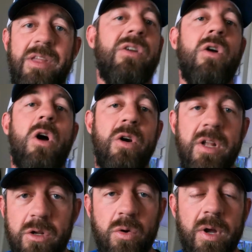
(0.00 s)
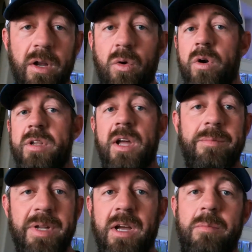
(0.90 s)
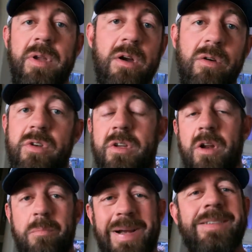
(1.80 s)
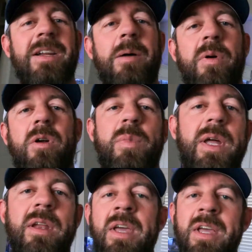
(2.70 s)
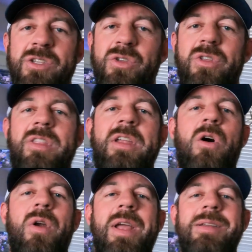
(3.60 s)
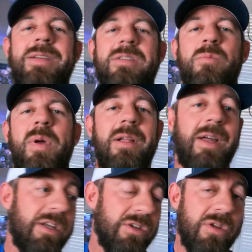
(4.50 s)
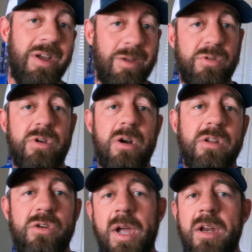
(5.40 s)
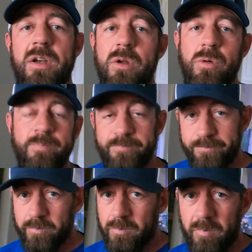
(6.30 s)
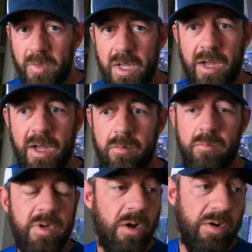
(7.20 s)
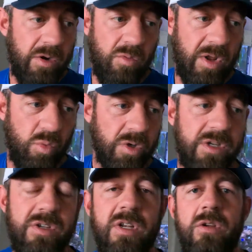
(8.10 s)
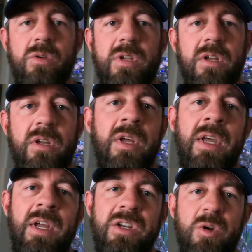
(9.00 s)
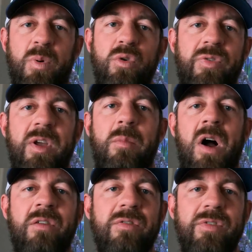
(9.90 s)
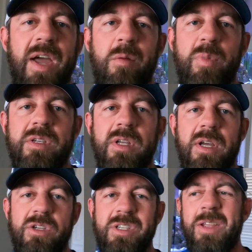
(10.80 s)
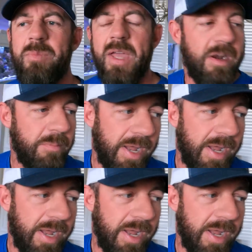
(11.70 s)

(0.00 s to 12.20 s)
that they're already doing, or tell them to come here, mix it up a little bit so that they don't anticipate like you saw him start to try to do, and we'll continue to proof him off of that, but just keep that in